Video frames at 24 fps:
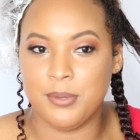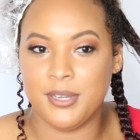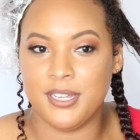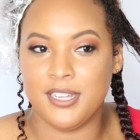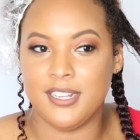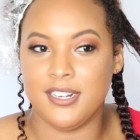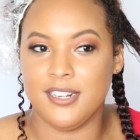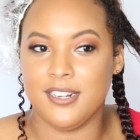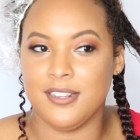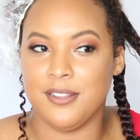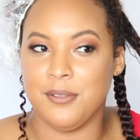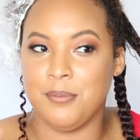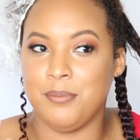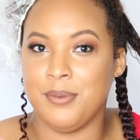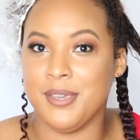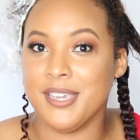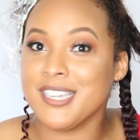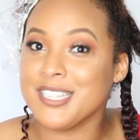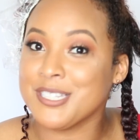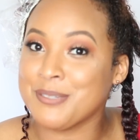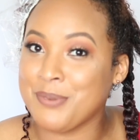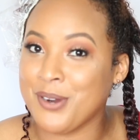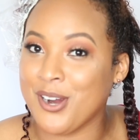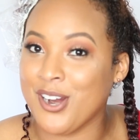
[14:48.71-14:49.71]
but the
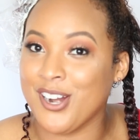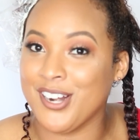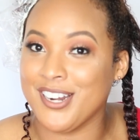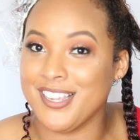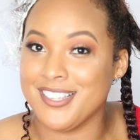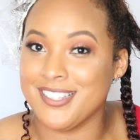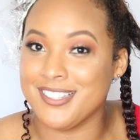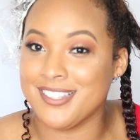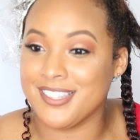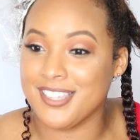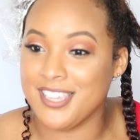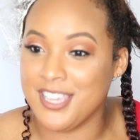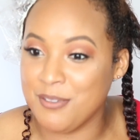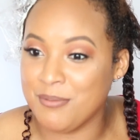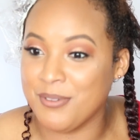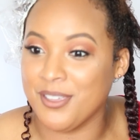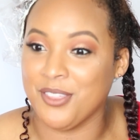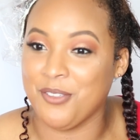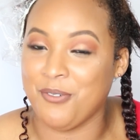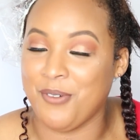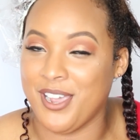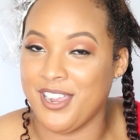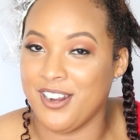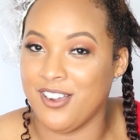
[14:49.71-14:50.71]
biggest part is
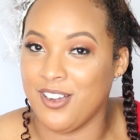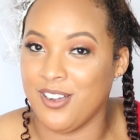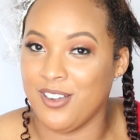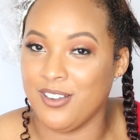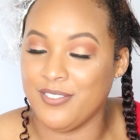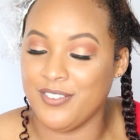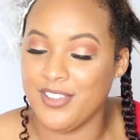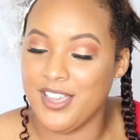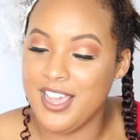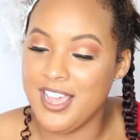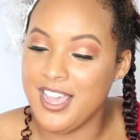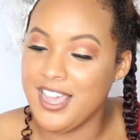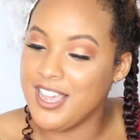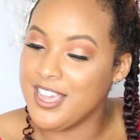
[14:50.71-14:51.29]
keeping the weight off.